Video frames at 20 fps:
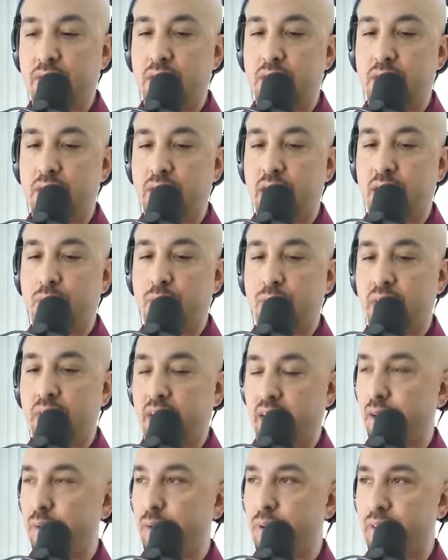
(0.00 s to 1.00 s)
No, not
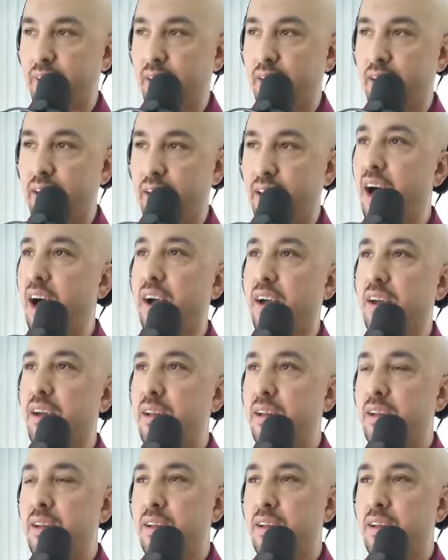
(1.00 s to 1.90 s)
really. It wasn't luck.